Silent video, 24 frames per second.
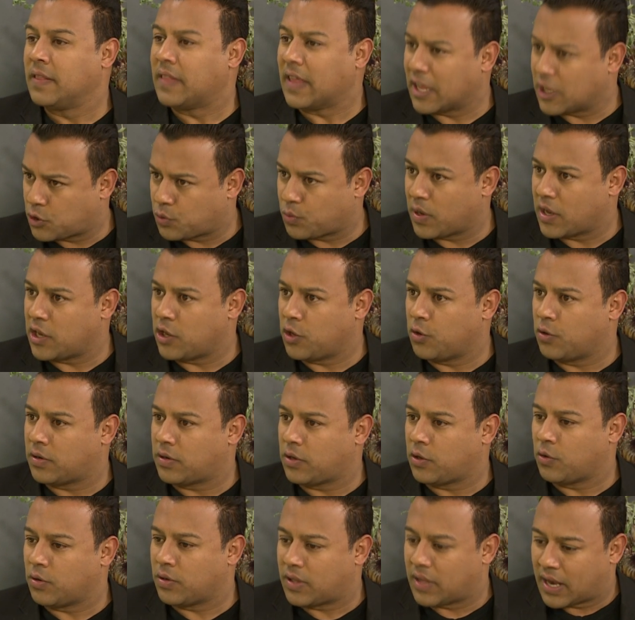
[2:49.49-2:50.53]
That's when
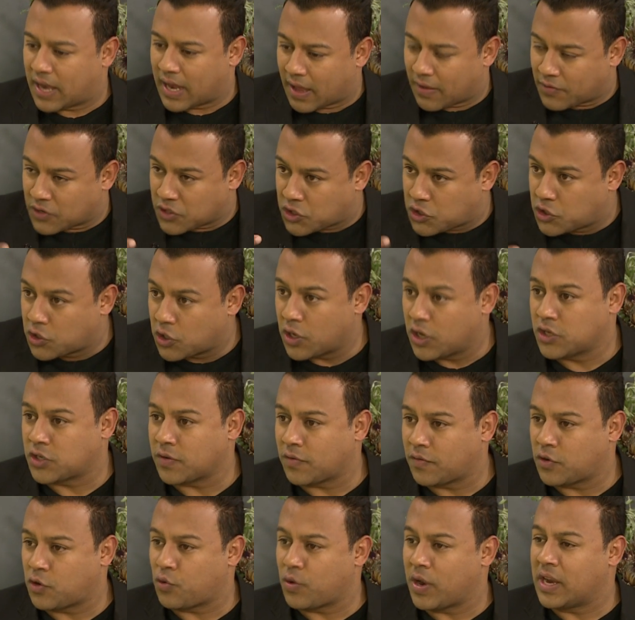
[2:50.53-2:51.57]
you'd, you'd then have a surge
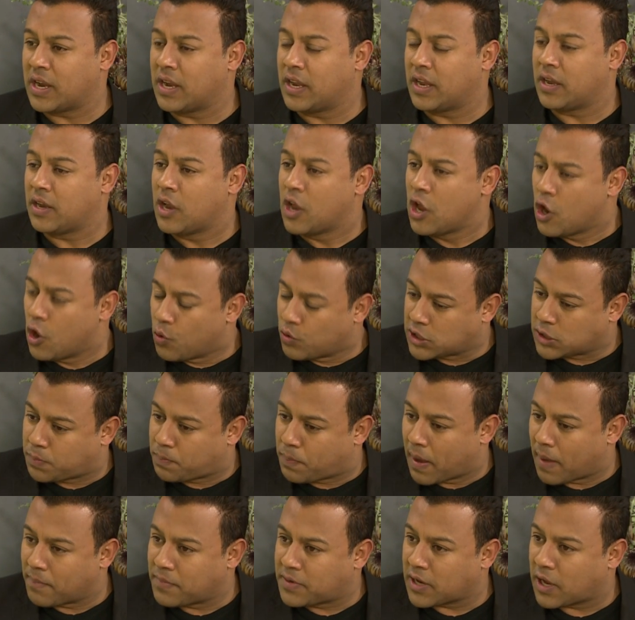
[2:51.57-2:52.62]
of adrenaline, which is
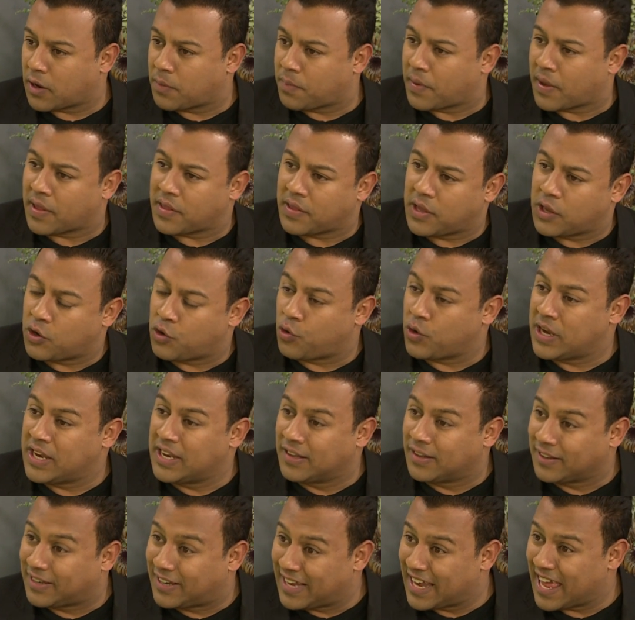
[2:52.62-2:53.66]
pumped out by the
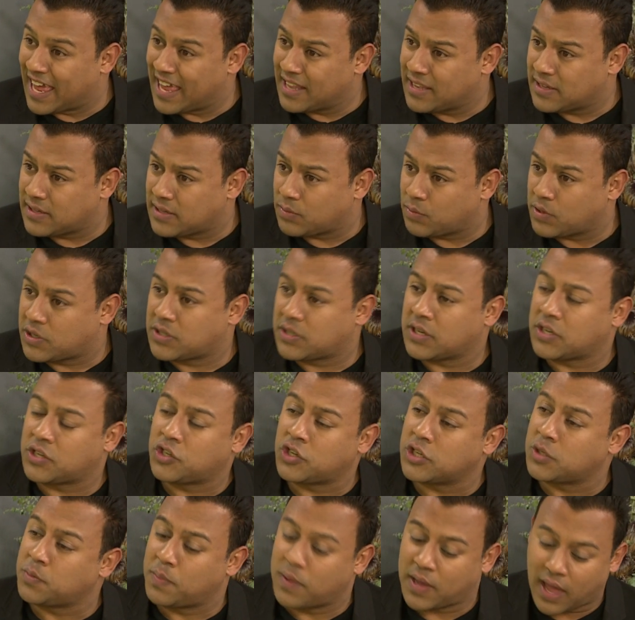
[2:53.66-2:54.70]
adrenal glands, which sit
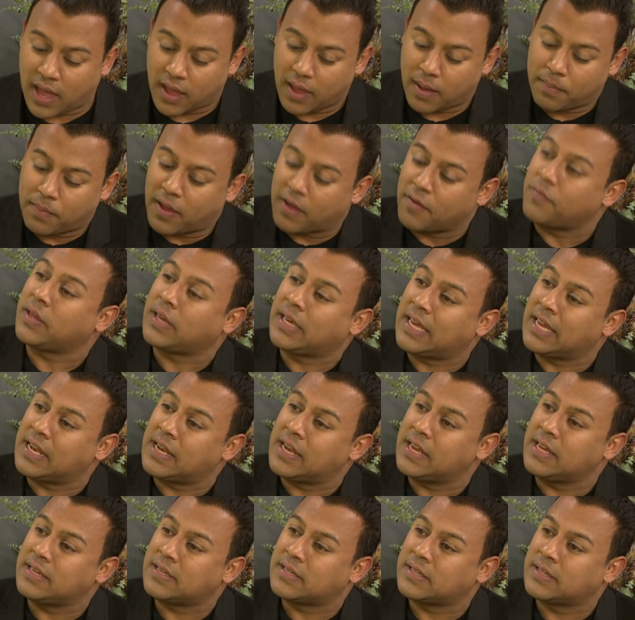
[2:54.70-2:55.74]
just above the
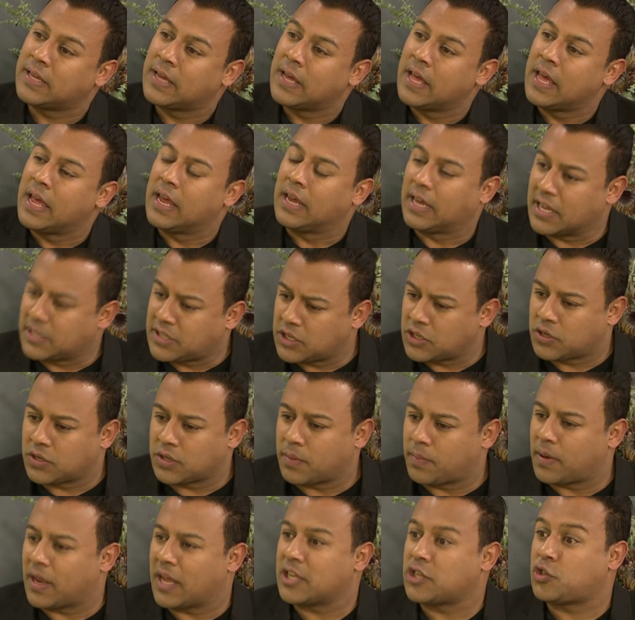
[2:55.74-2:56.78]
kidneys, mm -hmm. gets
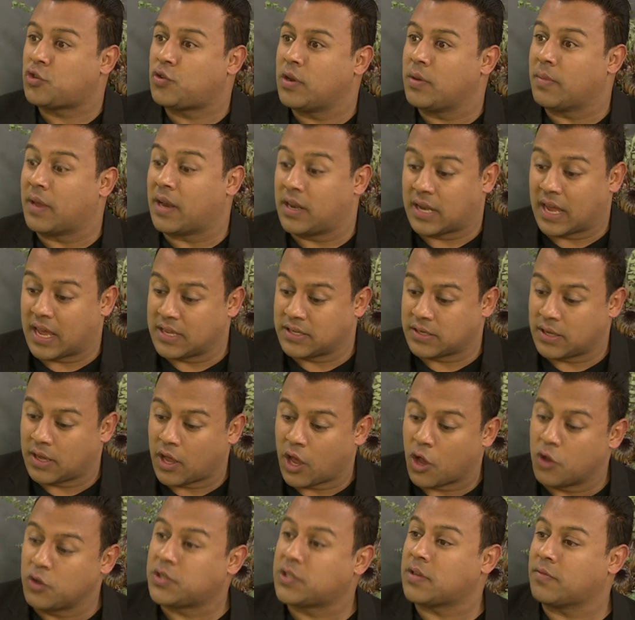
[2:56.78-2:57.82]
into the bloodstream, and it has
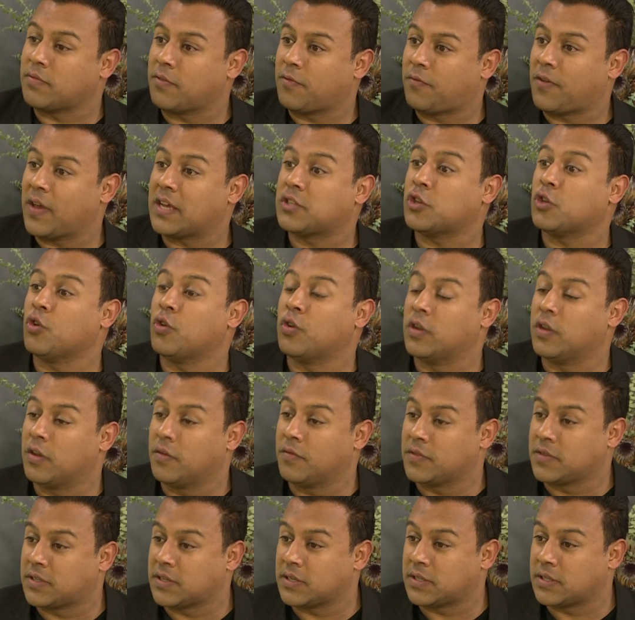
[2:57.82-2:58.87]
a host of effects on your
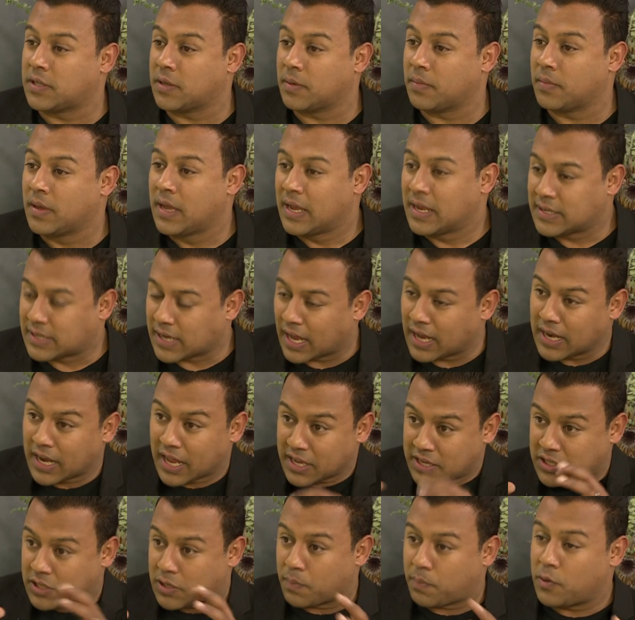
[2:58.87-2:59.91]
nervous system.
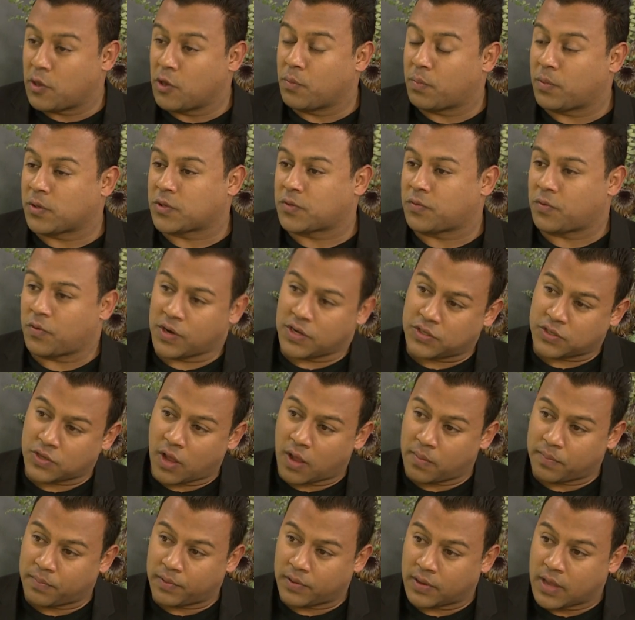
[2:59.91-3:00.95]
Dilates the pupils, for
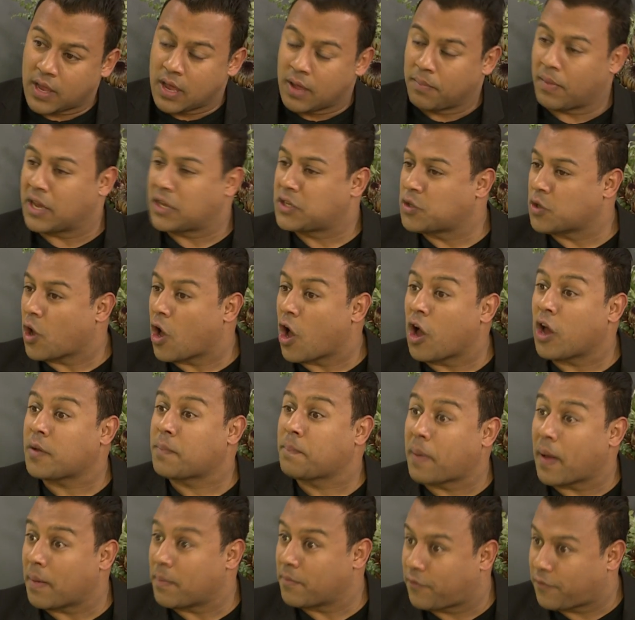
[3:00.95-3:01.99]
example, makes your
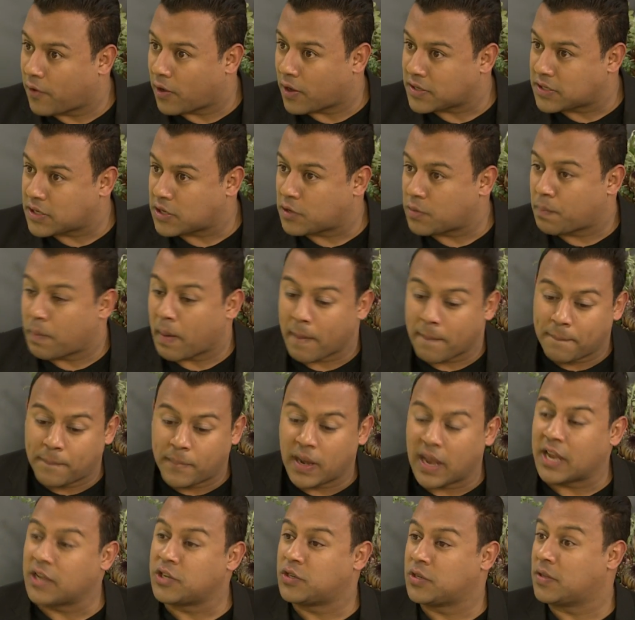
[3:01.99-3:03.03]
heart pump faster to pump
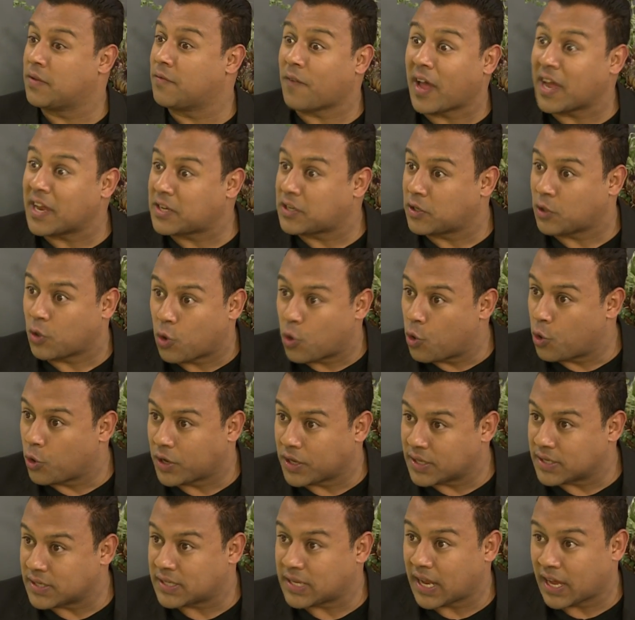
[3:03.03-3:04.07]
blood to the vital
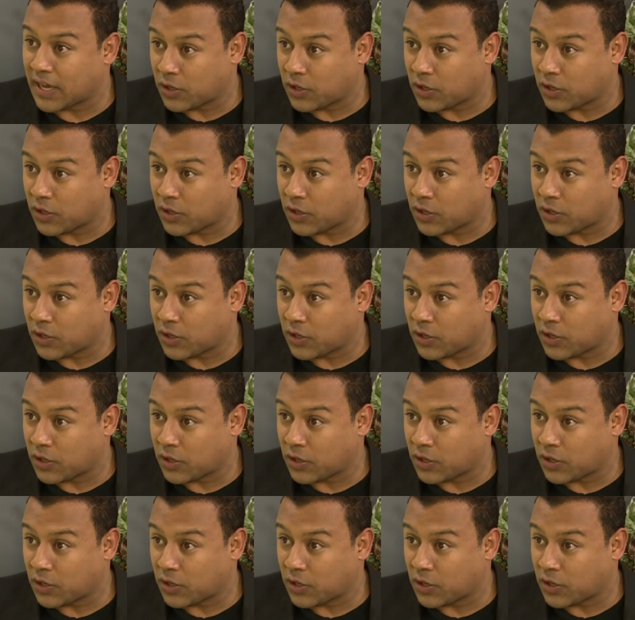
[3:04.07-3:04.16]
organs